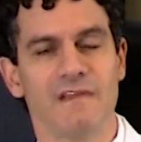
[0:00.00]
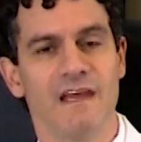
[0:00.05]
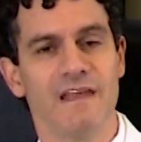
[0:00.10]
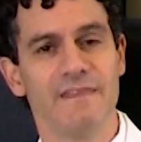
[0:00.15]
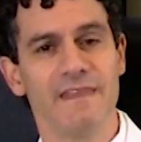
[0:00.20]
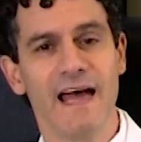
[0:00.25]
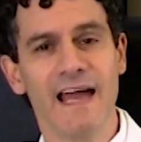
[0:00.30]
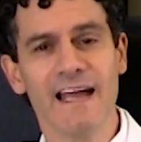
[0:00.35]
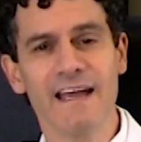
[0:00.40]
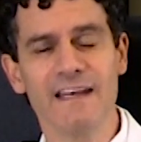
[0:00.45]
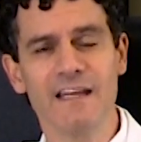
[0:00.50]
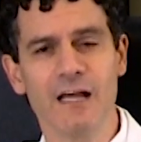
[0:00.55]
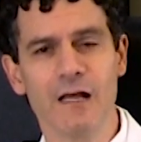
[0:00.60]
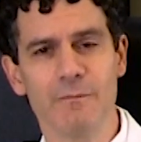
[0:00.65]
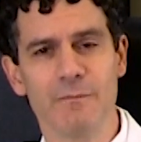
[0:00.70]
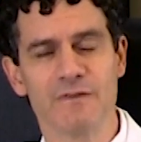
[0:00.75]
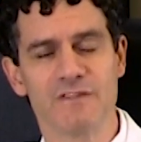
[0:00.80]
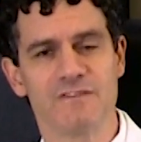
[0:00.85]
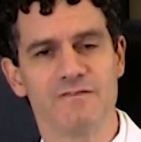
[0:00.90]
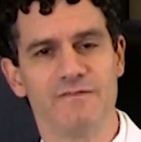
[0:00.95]
And that can
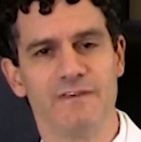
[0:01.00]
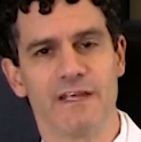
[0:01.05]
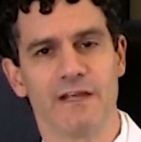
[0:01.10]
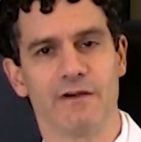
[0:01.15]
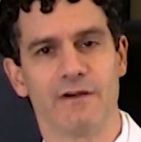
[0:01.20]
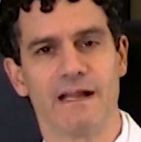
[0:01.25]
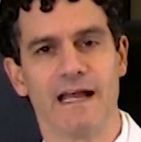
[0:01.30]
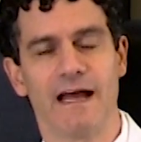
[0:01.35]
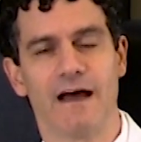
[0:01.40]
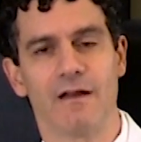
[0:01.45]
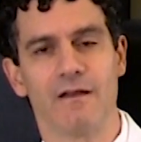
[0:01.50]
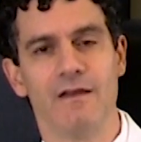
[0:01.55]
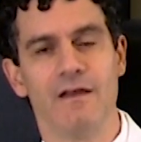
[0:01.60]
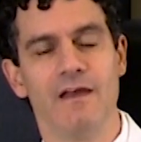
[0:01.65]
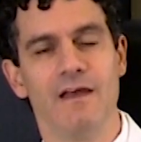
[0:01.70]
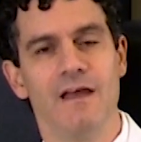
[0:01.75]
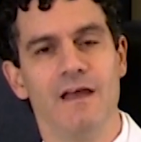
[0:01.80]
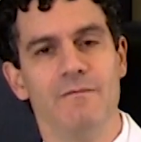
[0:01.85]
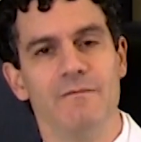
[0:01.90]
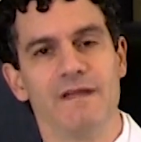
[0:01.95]
help us figure it out
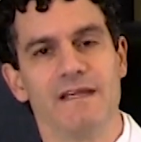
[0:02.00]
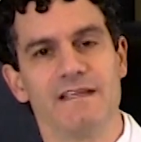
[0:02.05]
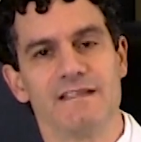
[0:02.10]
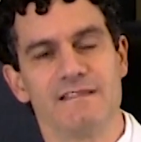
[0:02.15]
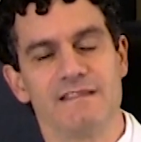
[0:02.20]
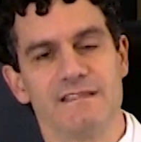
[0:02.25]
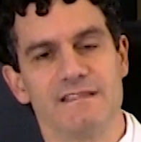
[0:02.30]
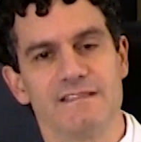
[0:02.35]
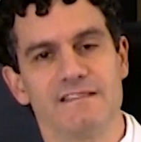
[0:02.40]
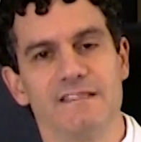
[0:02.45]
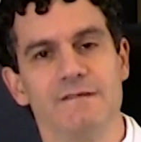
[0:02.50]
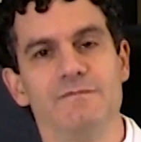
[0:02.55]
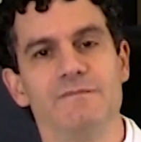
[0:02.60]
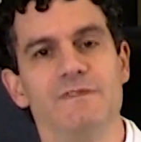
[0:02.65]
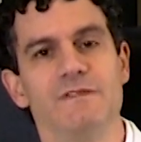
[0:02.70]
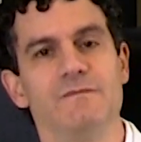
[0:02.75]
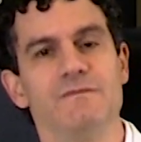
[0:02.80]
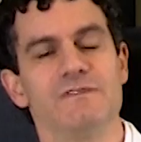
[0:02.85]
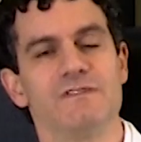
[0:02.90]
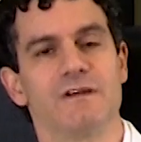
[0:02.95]
because the
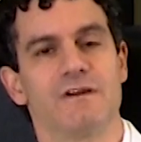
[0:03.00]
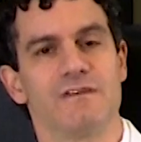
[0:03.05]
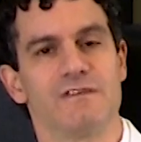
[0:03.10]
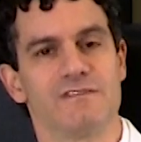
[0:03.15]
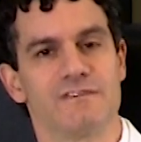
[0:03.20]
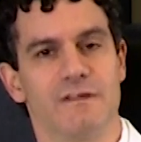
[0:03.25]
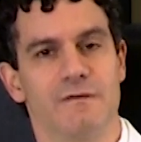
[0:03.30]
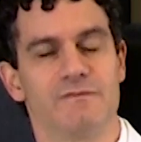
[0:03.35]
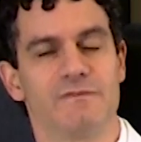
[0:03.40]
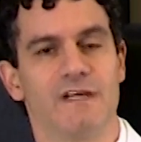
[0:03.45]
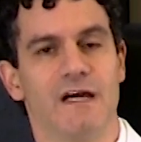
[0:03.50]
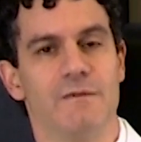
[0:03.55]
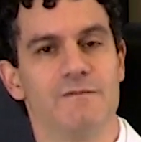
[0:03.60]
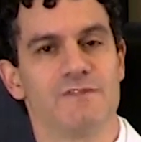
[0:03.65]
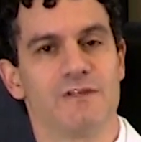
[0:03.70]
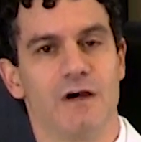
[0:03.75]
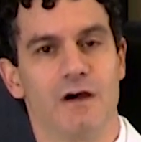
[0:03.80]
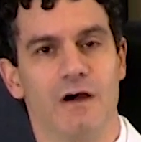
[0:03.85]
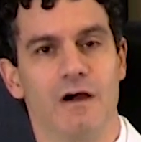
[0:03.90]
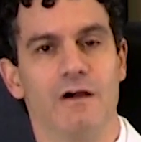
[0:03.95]
symptoms are
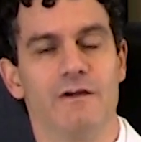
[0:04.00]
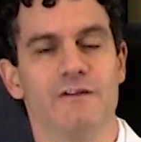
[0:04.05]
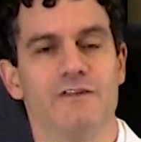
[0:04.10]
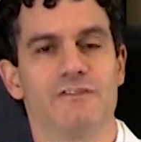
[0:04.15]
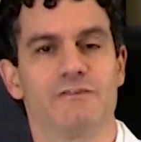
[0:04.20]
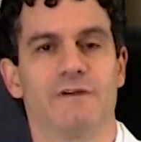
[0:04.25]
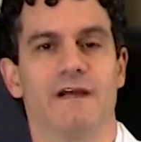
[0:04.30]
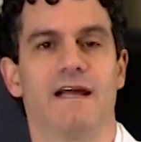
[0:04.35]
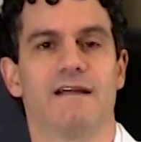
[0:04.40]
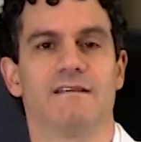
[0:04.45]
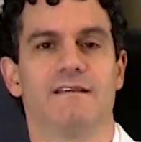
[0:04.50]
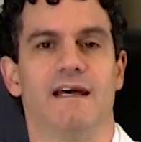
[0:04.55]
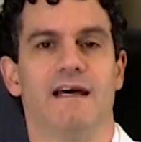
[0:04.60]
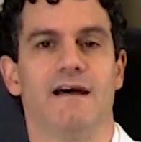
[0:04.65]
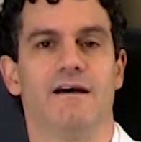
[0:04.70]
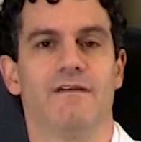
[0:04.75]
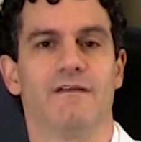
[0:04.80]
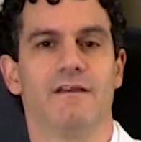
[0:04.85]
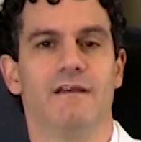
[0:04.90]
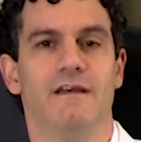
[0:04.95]
sometimes hard to track
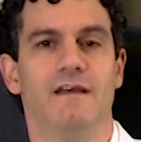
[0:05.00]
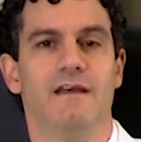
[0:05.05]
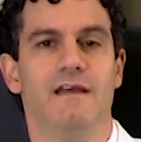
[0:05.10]
down.